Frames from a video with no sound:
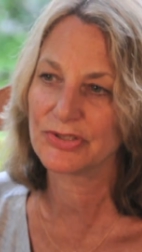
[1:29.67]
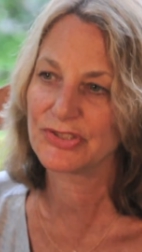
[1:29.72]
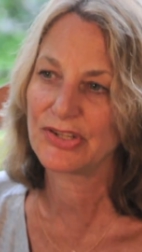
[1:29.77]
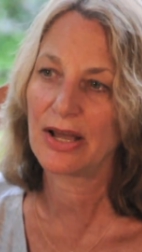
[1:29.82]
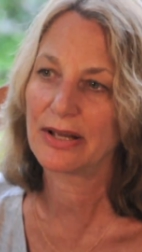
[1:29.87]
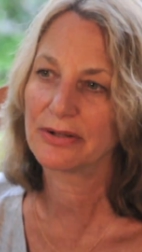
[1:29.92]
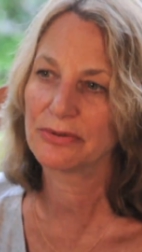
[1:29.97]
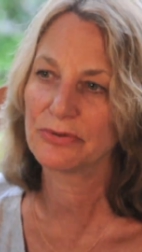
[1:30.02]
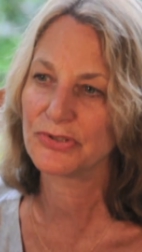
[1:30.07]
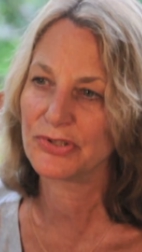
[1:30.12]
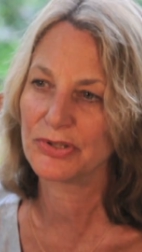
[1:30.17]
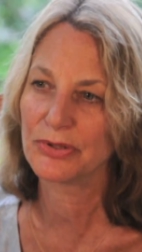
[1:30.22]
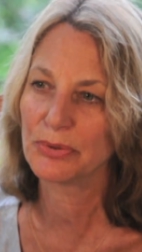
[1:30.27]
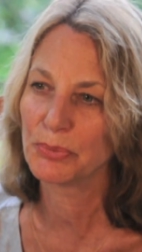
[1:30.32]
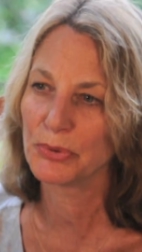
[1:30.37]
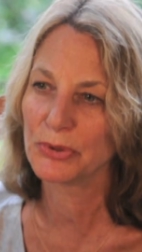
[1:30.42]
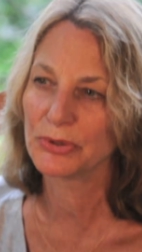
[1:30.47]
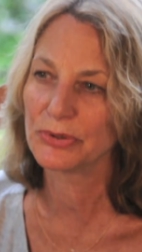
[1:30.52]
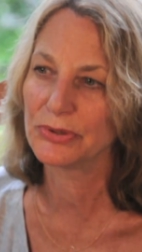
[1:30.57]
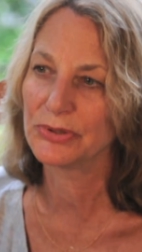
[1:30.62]
designers in
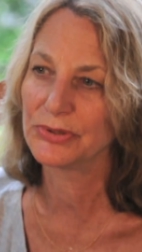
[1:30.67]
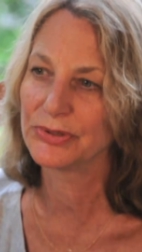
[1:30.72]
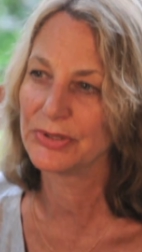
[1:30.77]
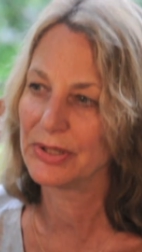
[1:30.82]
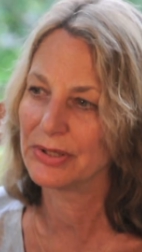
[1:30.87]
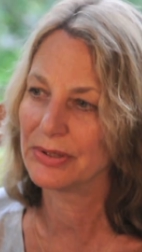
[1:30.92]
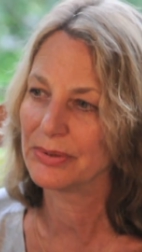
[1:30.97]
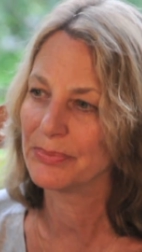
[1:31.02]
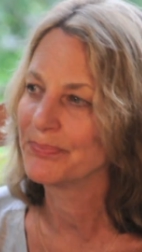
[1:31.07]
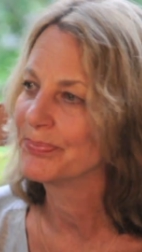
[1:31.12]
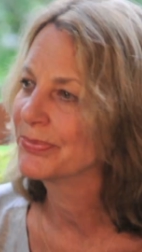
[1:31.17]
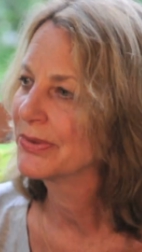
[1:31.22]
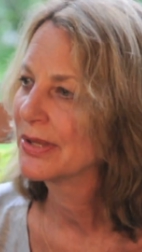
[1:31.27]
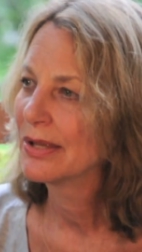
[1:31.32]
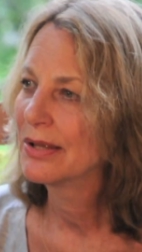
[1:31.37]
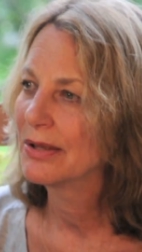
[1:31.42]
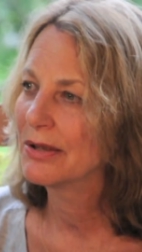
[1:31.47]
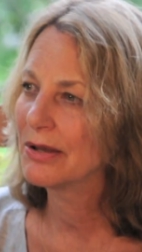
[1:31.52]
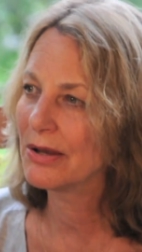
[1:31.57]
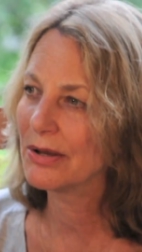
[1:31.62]
the world,
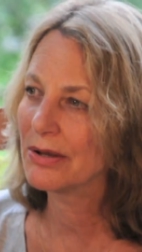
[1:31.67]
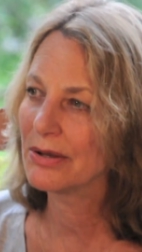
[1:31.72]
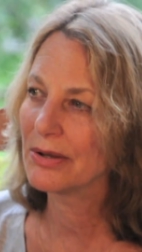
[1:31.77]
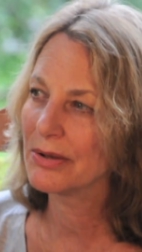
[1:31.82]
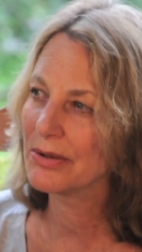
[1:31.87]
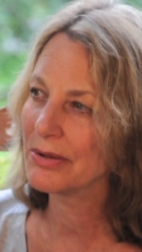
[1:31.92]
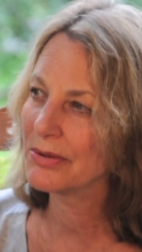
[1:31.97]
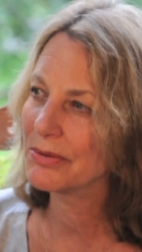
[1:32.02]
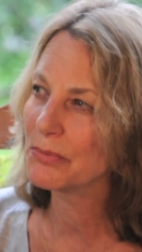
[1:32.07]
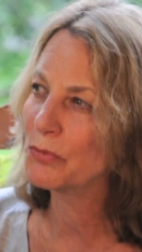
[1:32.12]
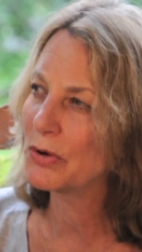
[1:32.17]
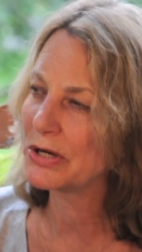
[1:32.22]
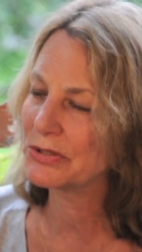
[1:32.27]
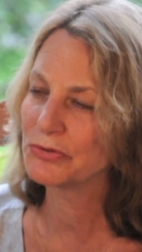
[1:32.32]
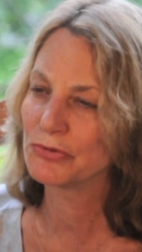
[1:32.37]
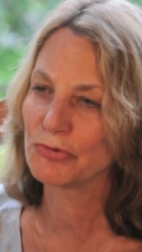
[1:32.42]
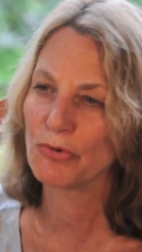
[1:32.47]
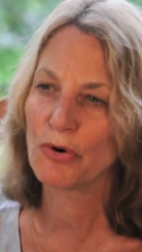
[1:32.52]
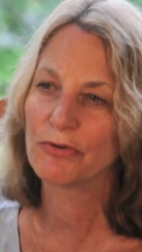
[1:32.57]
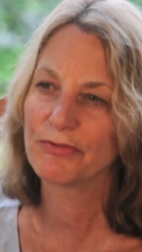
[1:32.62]

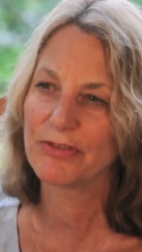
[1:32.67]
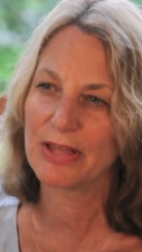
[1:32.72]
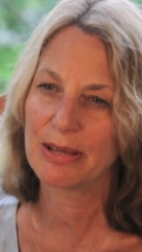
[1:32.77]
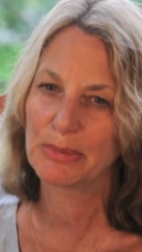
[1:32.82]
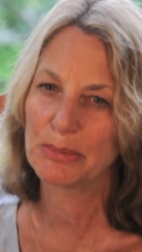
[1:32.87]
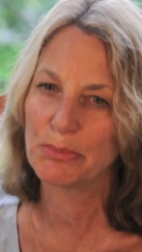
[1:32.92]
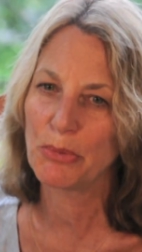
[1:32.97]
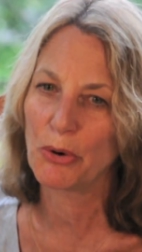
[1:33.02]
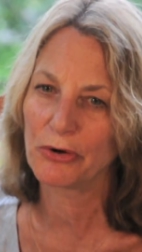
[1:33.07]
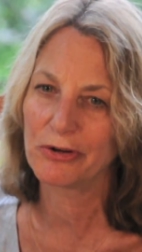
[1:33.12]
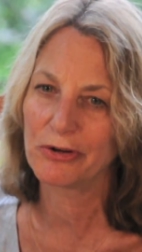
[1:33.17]
what drove them and